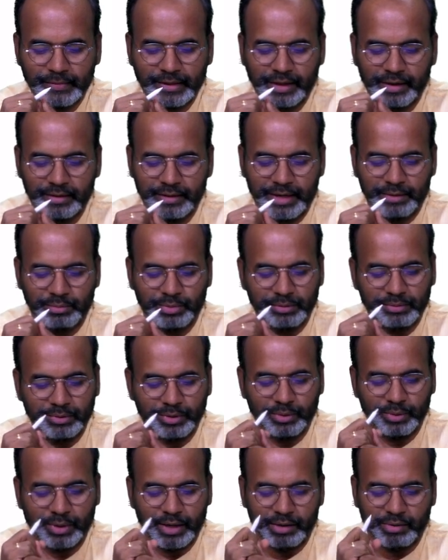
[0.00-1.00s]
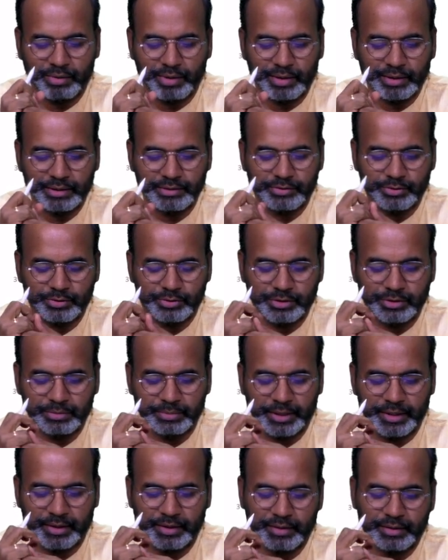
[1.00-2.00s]
Then we will look at online social
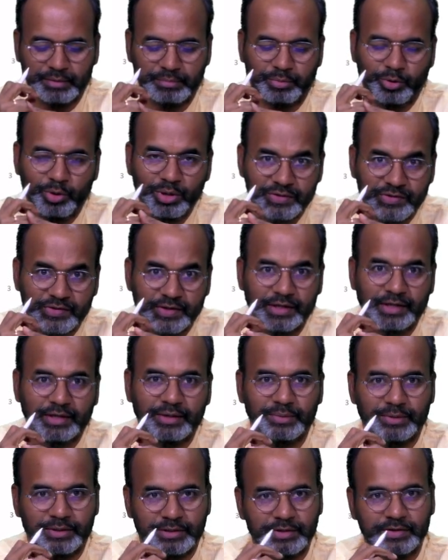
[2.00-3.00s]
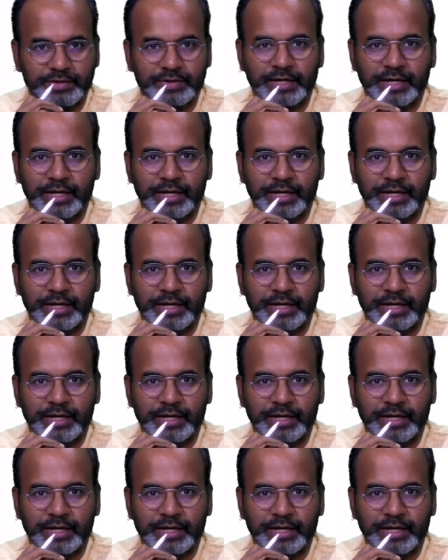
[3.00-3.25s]
media and policing, which is